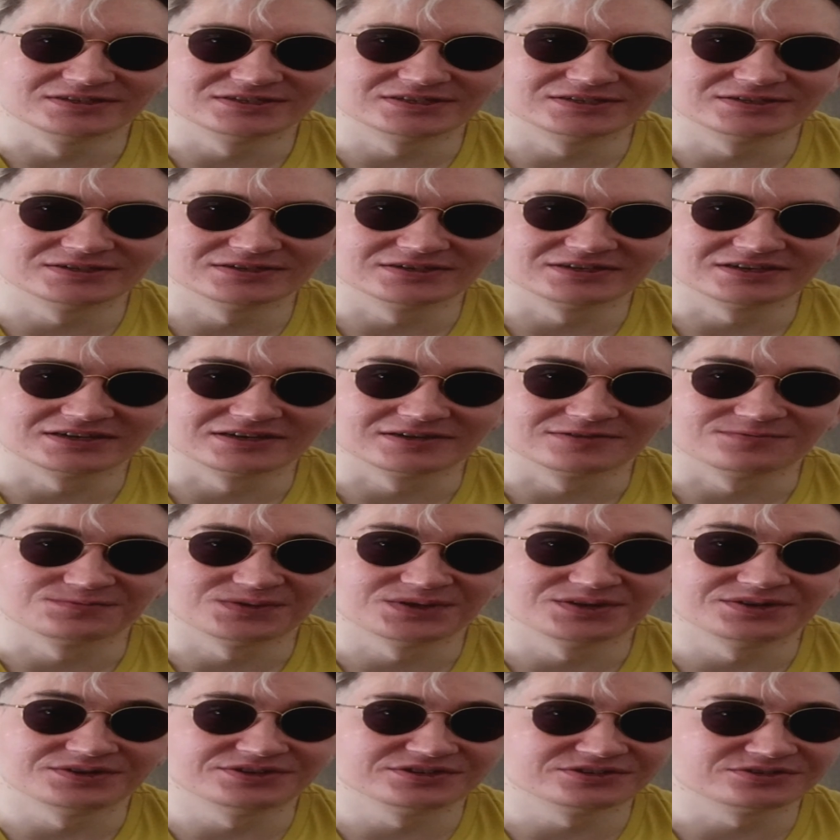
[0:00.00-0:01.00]
this
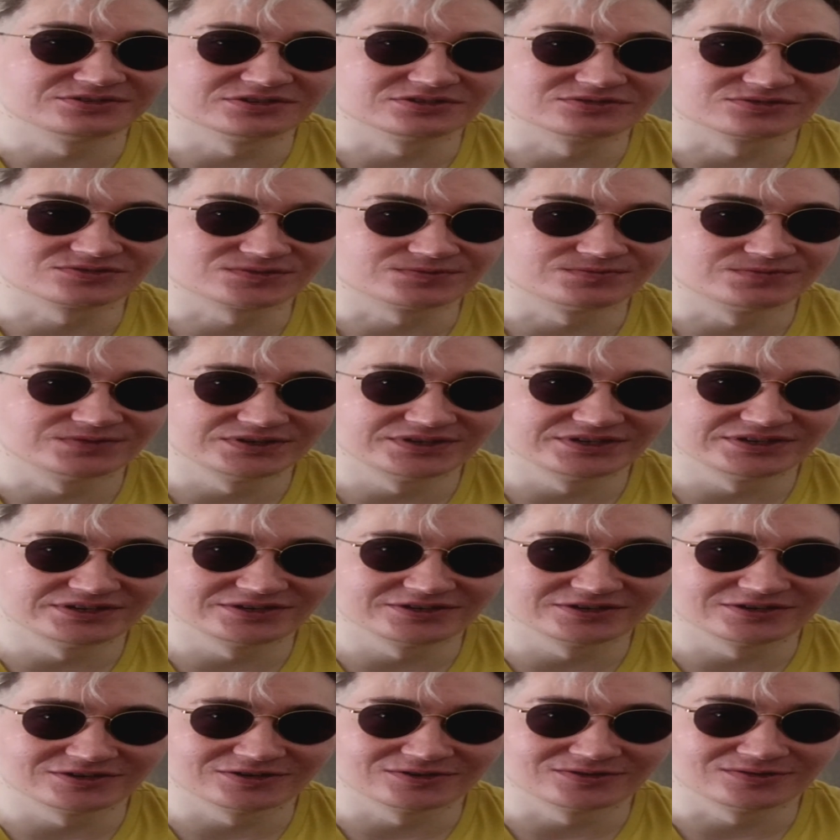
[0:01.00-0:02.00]
Wendigo's
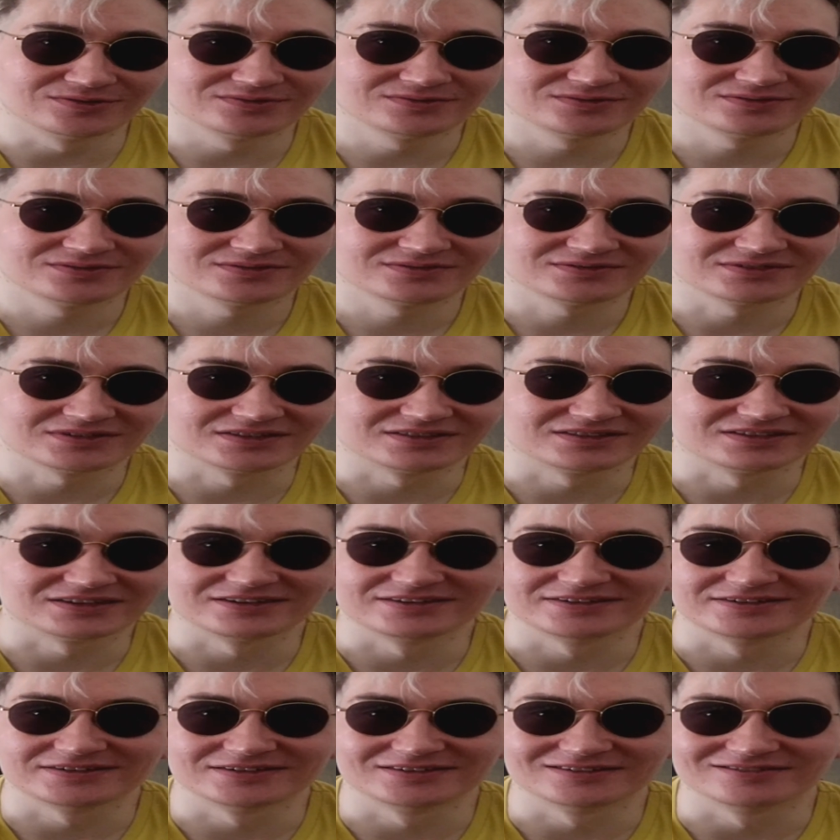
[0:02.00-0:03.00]
video that
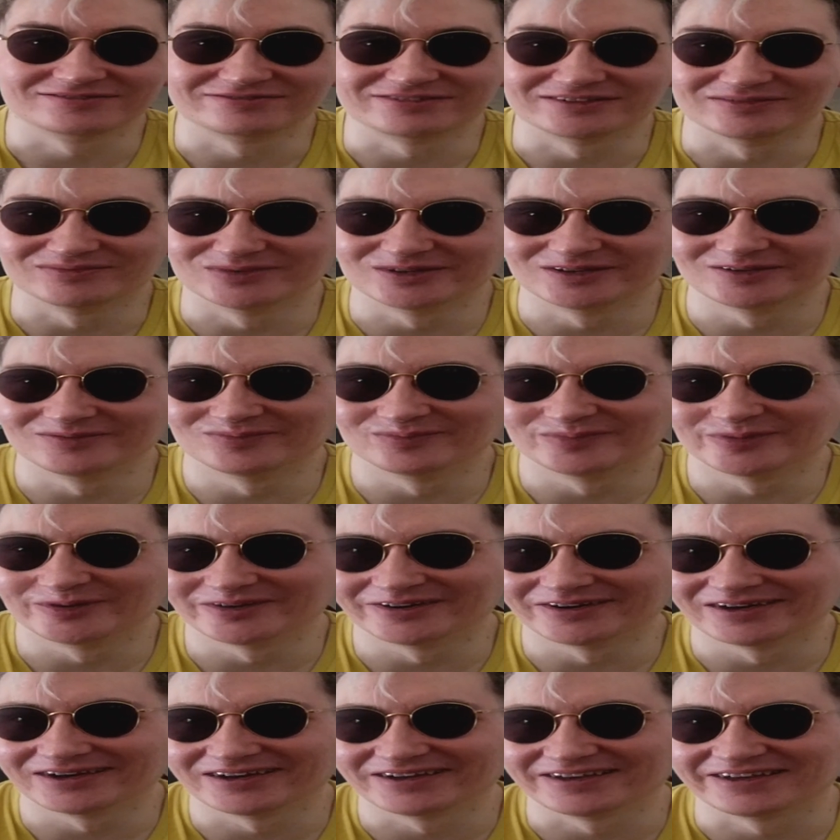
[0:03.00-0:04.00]
I didn't
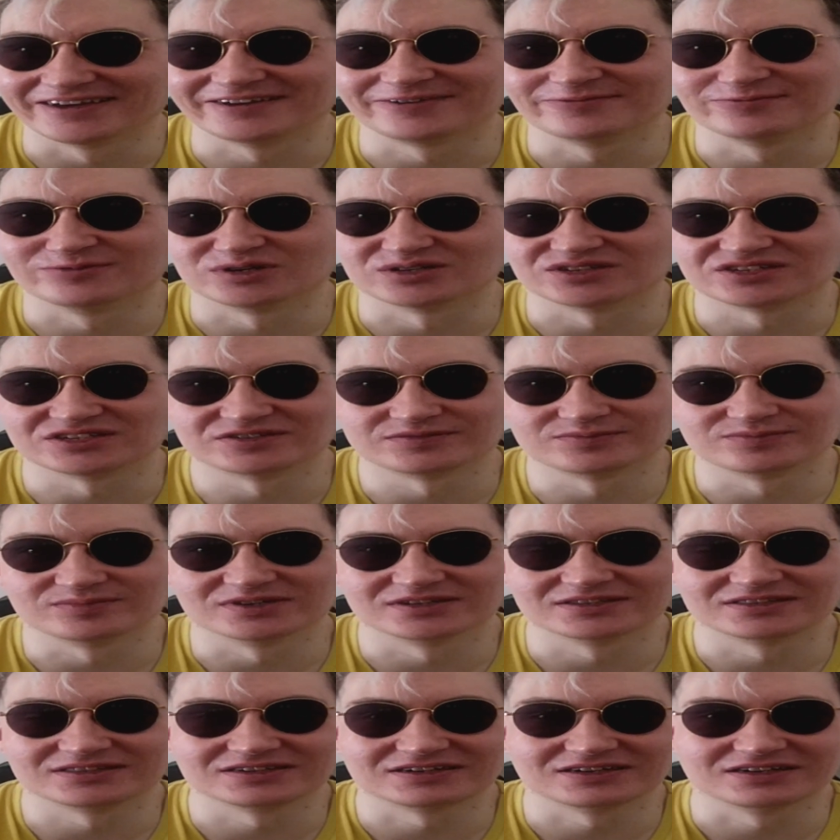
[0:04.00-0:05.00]
remember I had watched,
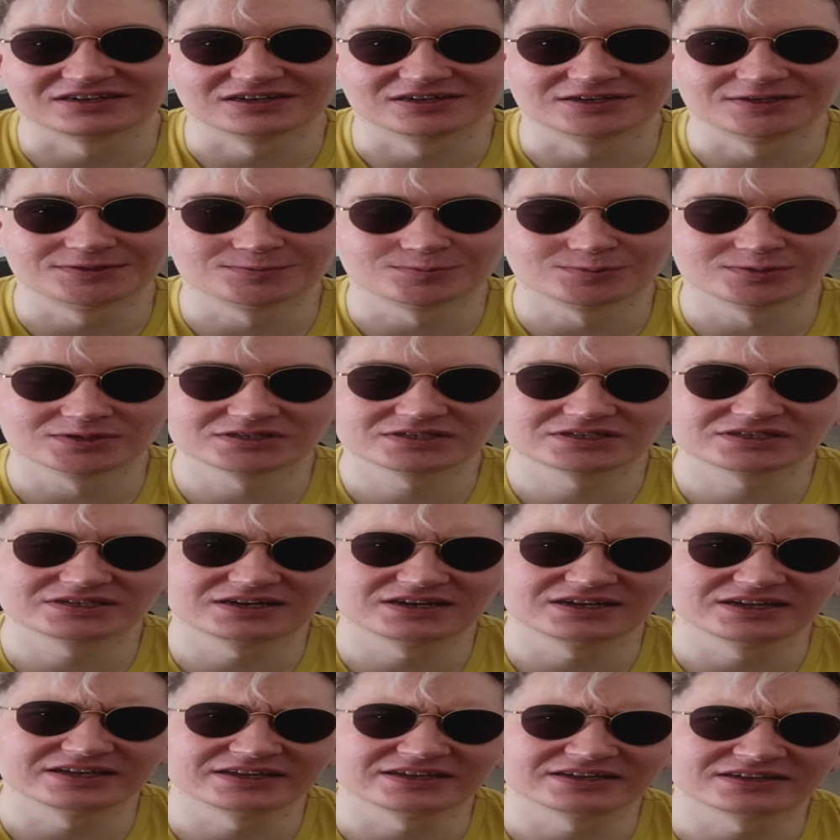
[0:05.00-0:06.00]
but it was
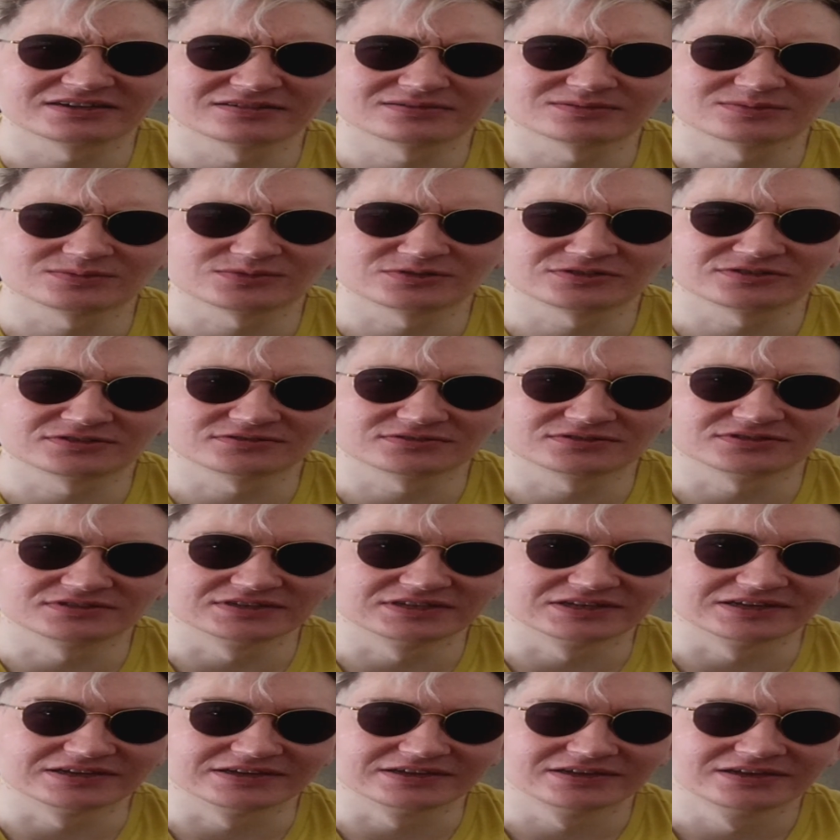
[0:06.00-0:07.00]
like
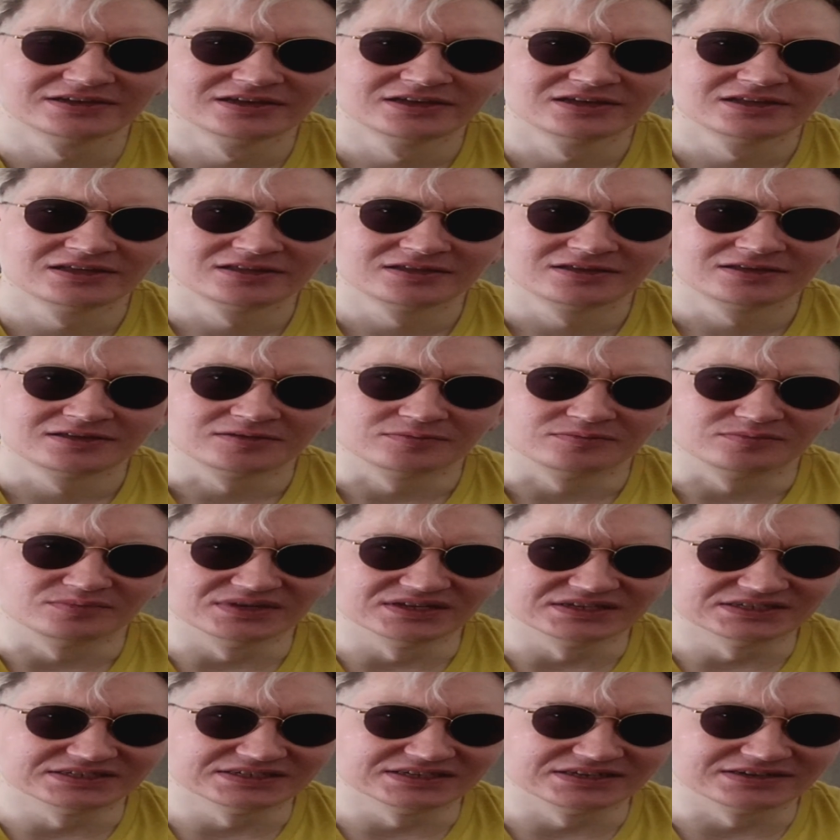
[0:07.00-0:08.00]
the
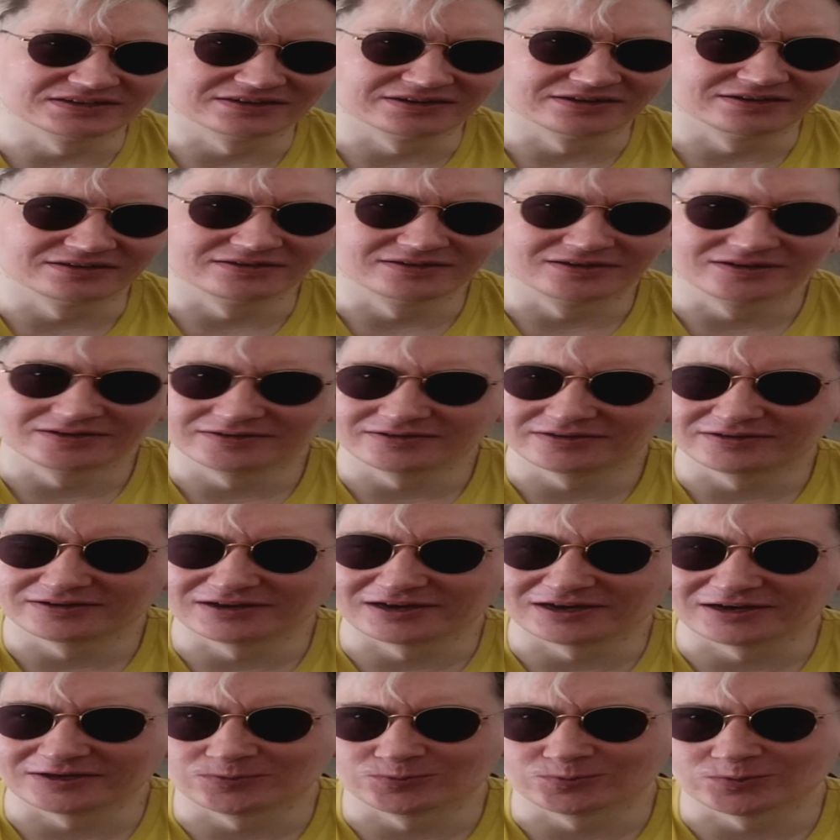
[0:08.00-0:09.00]
missing
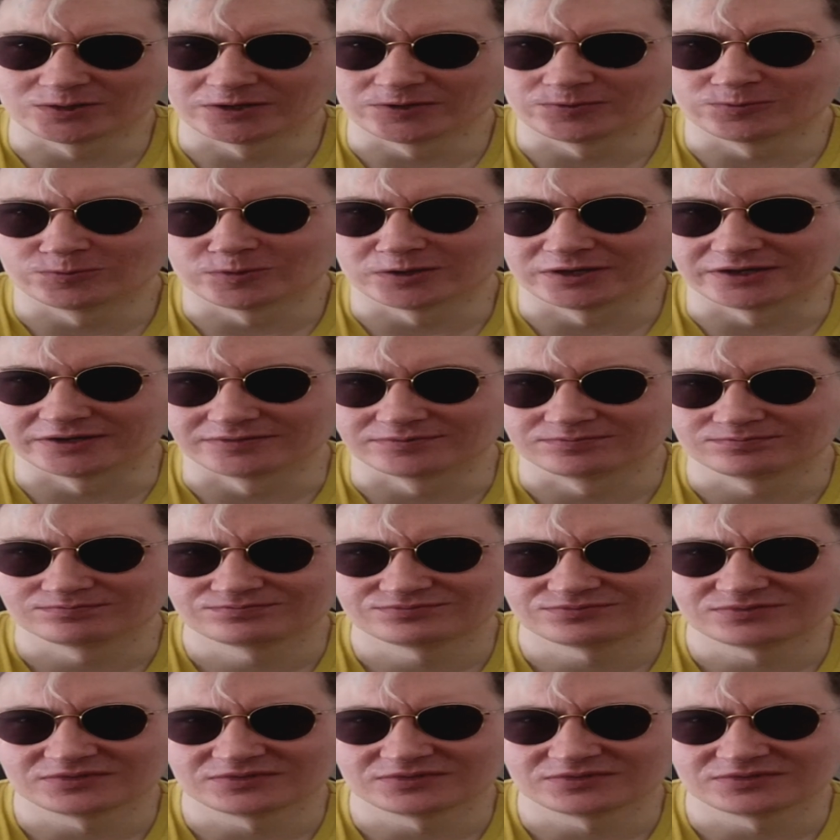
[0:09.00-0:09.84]
911.